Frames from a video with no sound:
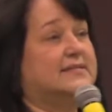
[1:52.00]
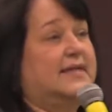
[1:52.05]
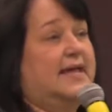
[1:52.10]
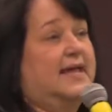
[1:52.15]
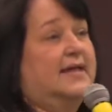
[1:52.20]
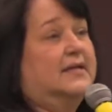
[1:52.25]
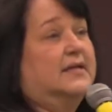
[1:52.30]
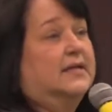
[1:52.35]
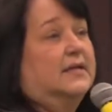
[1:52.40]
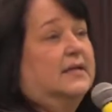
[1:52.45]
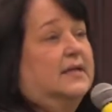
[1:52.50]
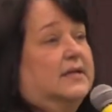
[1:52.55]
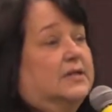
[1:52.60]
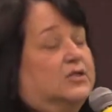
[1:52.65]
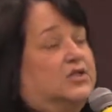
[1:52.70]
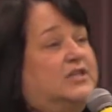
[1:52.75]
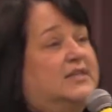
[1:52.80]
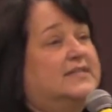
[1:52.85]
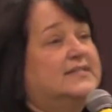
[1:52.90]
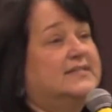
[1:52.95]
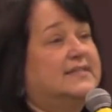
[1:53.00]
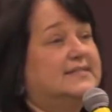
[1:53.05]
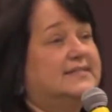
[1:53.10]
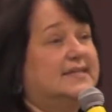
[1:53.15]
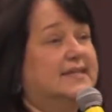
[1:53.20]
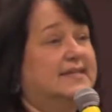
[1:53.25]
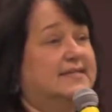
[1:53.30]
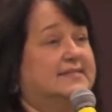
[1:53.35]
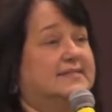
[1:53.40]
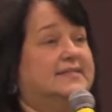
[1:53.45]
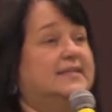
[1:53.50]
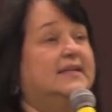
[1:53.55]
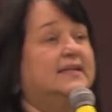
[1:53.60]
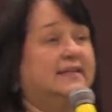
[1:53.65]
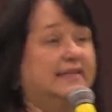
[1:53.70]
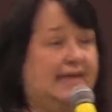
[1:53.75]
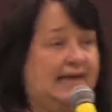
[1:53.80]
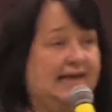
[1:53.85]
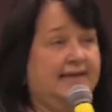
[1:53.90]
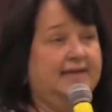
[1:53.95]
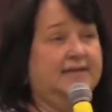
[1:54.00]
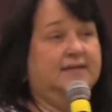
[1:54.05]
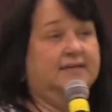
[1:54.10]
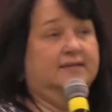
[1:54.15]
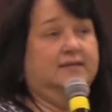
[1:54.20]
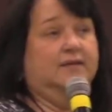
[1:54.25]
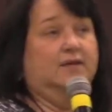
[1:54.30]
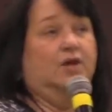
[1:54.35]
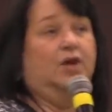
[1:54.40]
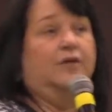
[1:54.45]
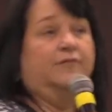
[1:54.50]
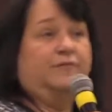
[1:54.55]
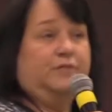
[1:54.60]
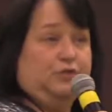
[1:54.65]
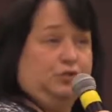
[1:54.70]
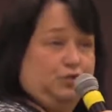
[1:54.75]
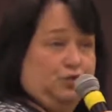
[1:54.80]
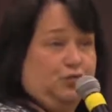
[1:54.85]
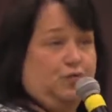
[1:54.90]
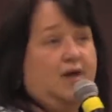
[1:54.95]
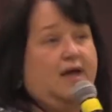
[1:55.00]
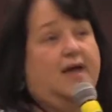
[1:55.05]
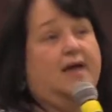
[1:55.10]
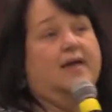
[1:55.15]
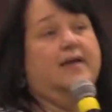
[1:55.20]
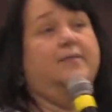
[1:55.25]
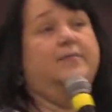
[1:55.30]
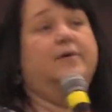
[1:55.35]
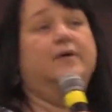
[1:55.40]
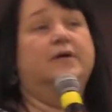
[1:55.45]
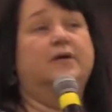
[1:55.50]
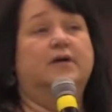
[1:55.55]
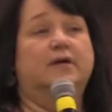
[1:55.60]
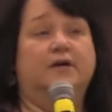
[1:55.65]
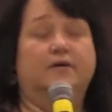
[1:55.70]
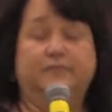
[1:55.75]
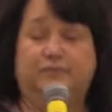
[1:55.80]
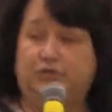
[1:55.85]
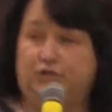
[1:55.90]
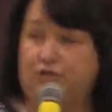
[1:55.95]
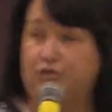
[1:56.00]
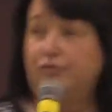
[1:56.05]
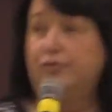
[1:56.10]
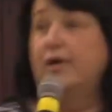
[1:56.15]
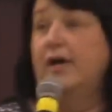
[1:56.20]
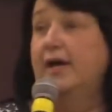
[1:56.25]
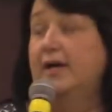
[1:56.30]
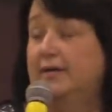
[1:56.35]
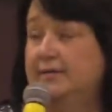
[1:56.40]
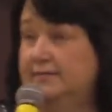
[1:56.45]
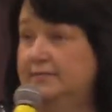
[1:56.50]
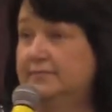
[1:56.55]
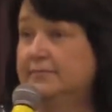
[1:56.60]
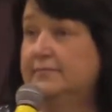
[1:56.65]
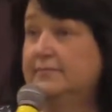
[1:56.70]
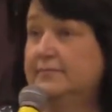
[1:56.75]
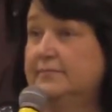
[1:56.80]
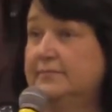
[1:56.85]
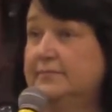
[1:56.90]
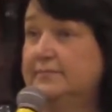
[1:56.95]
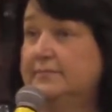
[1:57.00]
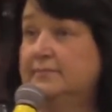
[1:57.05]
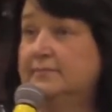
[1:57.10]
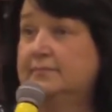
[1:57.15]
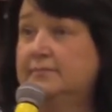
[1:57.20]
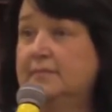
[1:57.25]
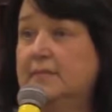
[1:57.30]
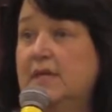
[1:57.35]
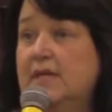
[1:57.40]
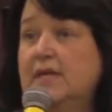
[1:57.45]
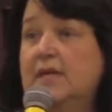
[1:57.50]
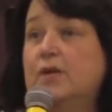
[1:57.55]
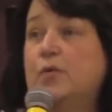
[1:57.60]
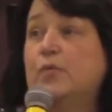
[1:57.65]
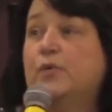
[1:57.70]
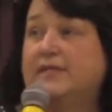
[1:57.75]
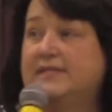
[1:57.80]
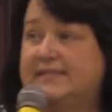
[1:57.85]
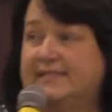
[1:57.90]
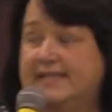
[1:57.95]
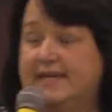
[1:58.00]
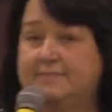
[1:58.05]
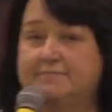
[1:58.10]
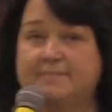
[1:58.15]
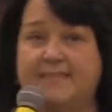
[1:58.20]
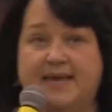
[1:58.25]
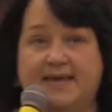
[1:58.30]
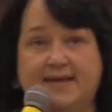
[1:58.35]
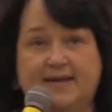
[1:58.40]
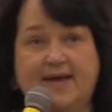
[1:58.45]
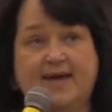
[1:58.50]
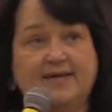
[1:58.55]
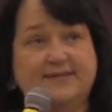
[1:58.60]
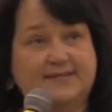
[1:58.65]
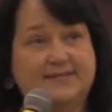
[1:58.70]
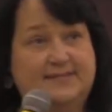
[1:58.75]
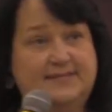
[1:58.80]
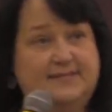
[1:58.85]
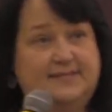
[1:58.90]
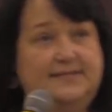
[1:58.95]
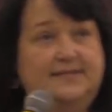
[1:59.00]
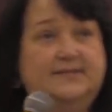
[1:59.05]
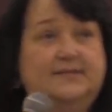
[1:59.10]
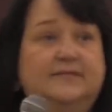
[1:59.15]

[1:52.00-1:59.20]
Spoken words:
that Jesus is the Lion of the tribe of Judah. What does that make us?